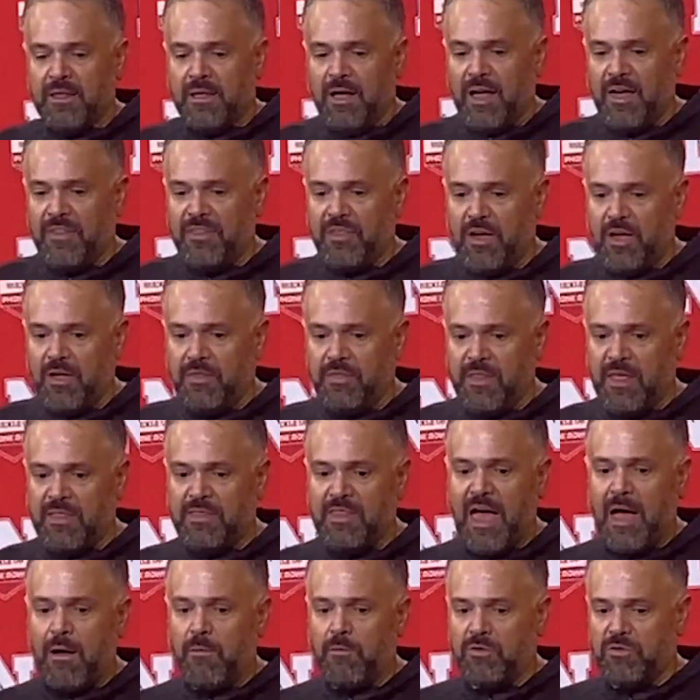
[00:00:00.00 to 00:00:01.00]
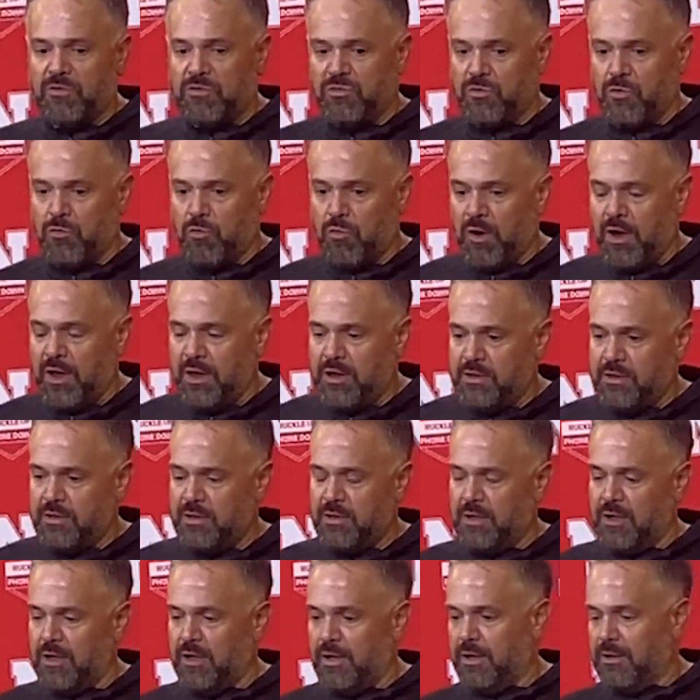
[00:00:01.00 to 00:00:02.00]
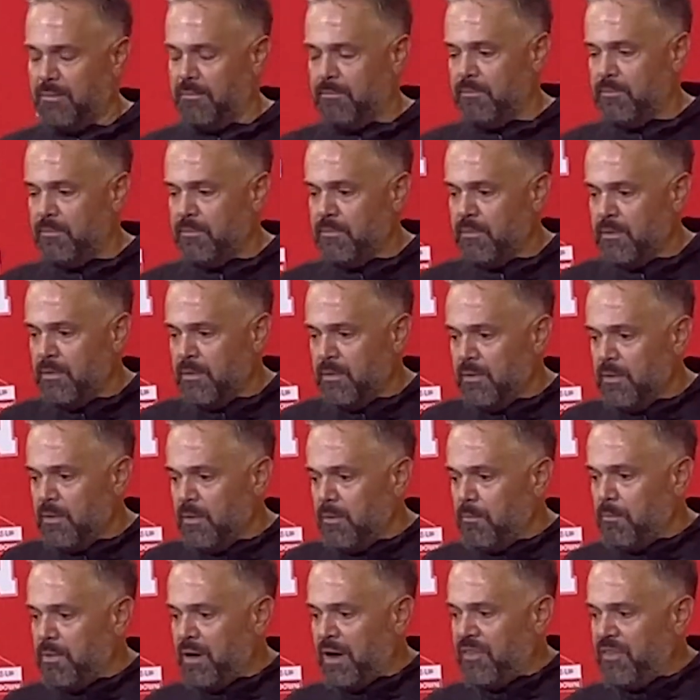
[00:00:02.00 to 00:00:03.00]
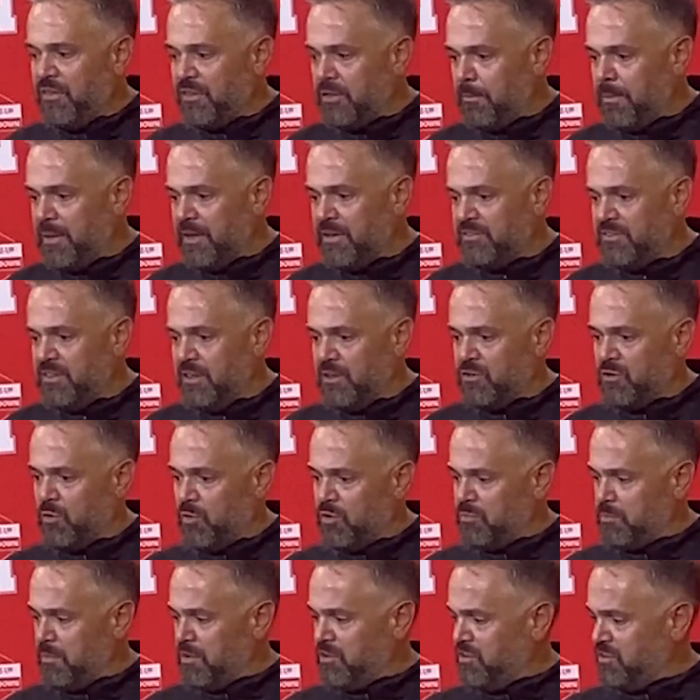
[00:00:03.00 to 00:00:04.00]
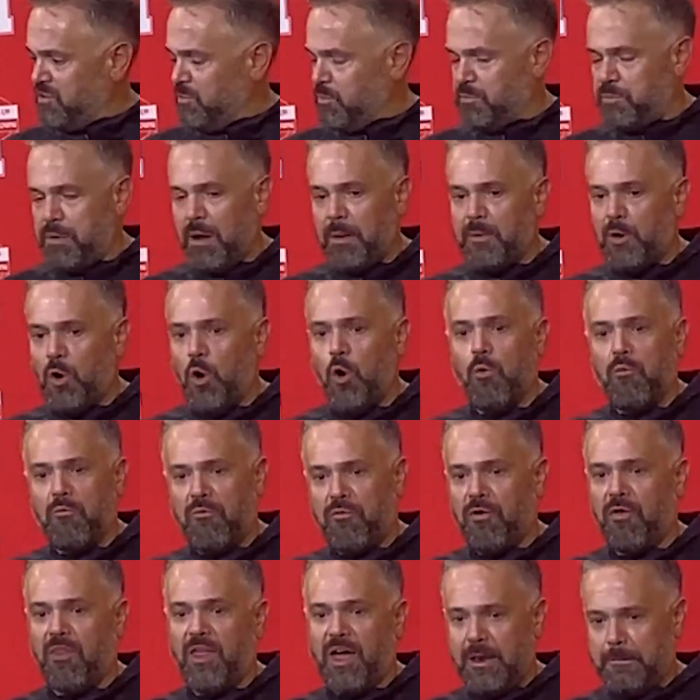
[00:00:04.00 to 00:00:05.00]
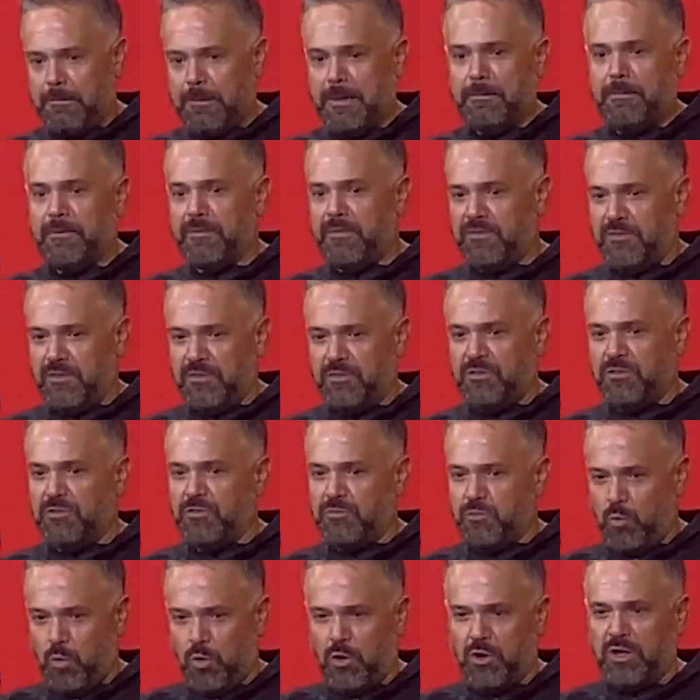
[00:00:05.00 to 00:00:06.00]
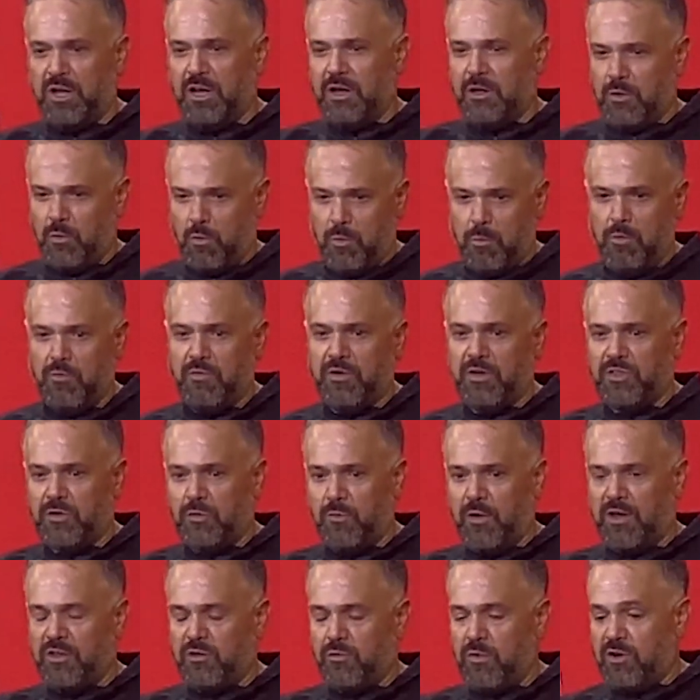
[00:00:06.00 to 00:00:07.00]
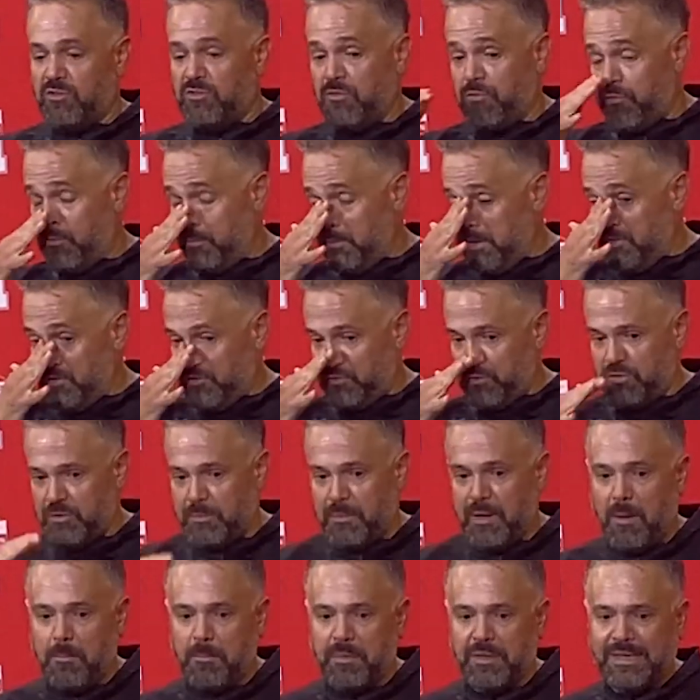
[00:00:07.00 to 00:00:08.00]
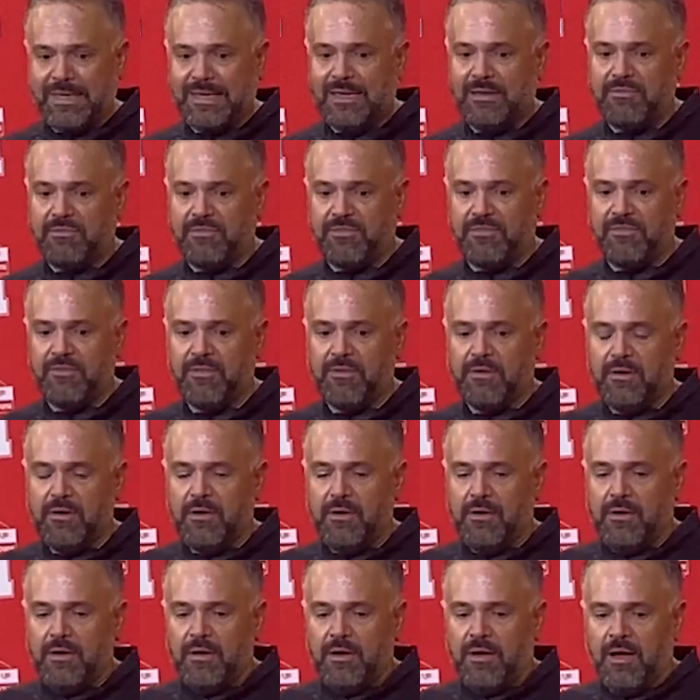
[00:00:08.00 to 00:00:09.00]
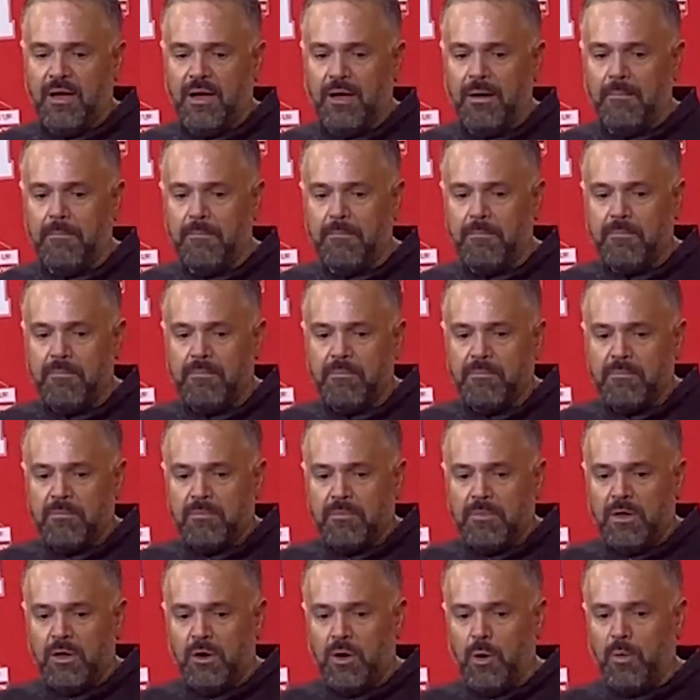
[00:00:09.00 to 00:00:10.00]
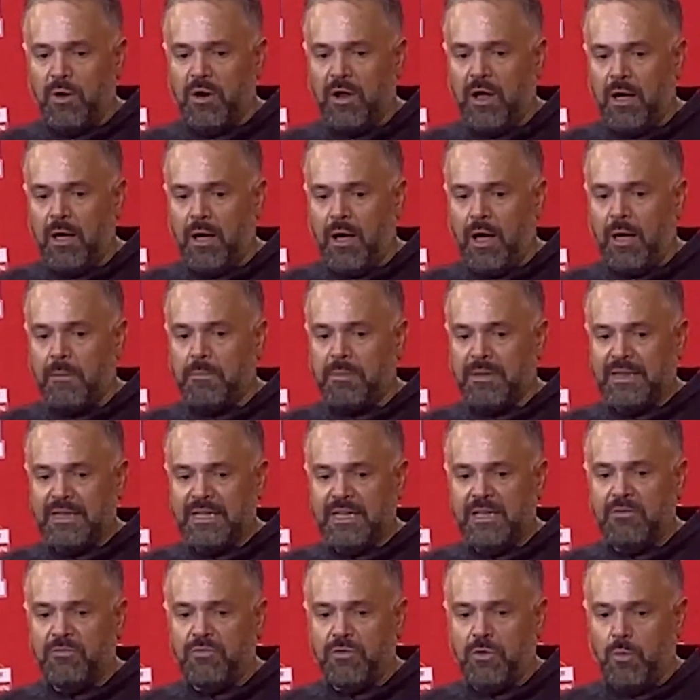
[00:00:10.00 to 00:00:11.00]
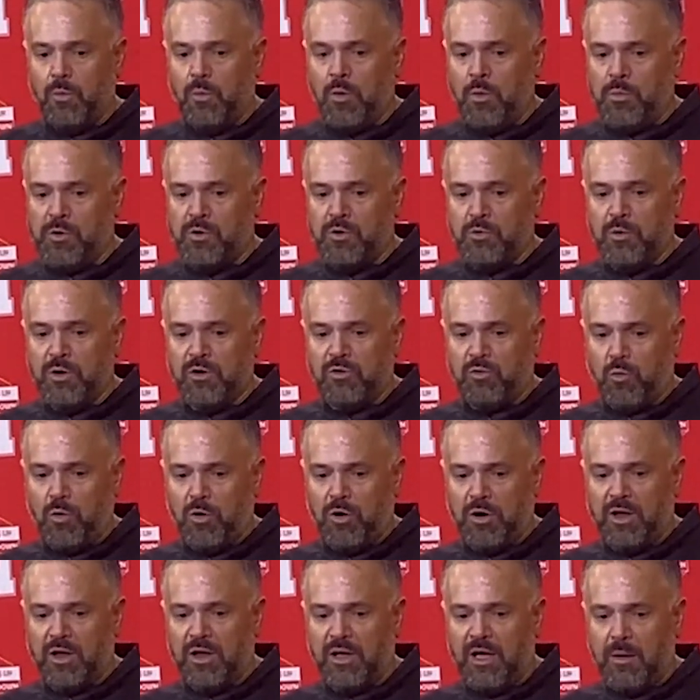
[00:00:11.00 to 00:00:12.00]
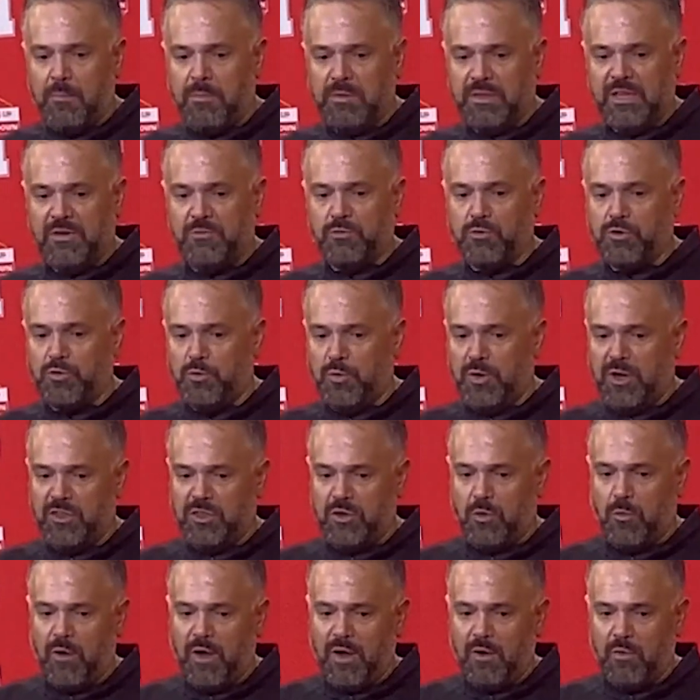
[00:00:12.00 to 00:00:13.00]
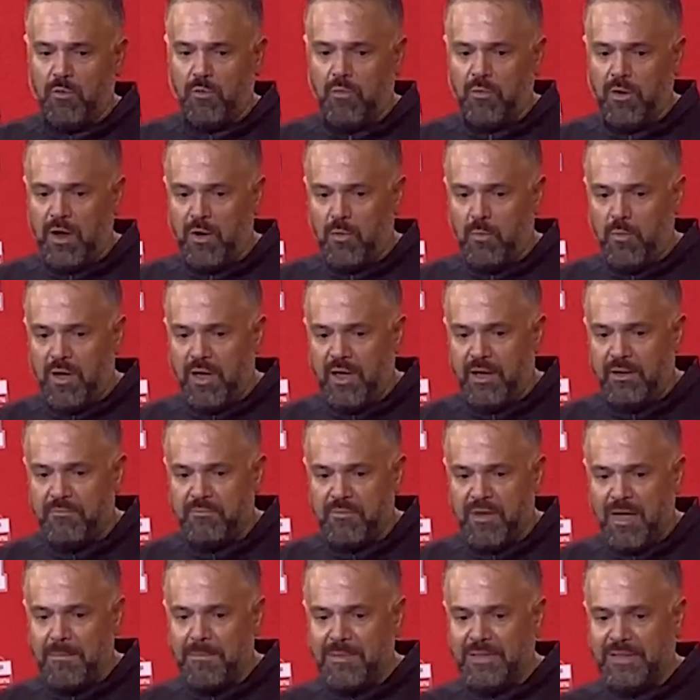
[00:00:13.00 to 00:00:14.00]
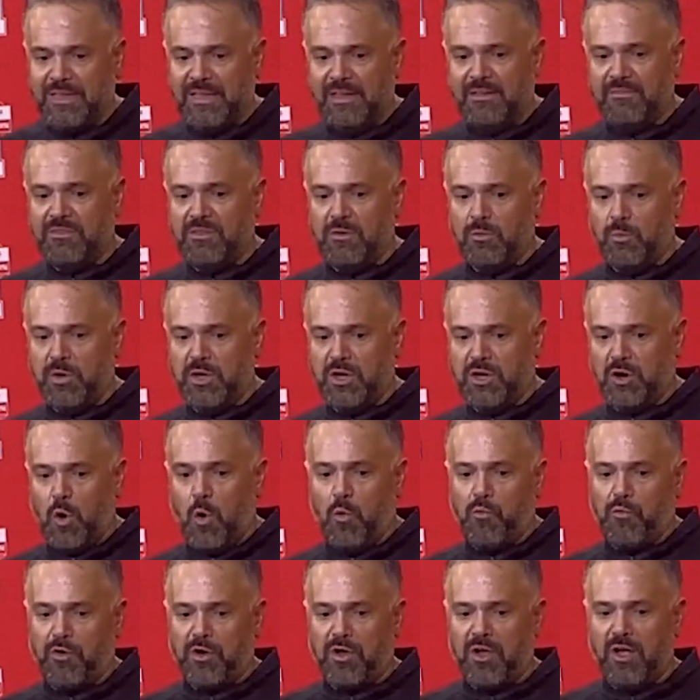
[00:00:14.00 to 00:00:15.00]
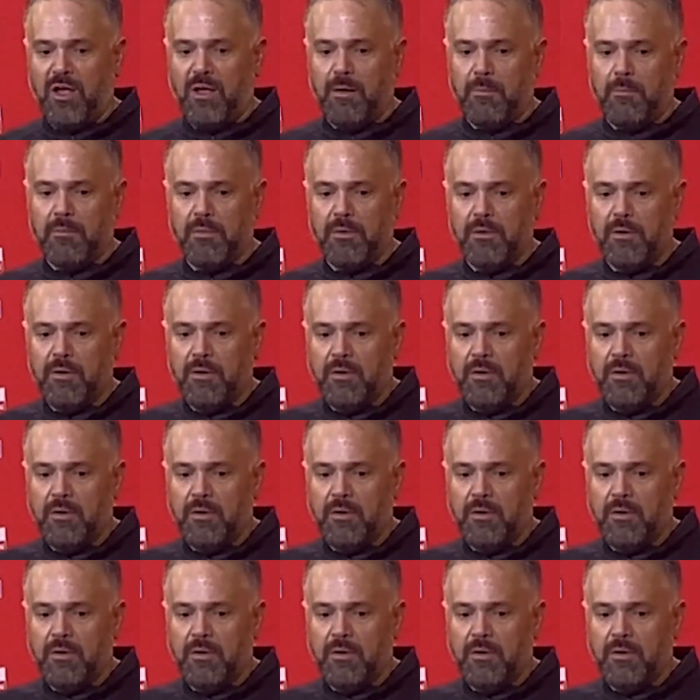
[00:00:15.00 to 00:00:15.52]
I thought that was great, but I think the biggest thing, so as much as it would probably hope for a lot of people that this is working and that we're moving in the right direction, for me this was about belief. I believe that what we're doing is working. I believe we're doing it the right way. I believe that we could overcome,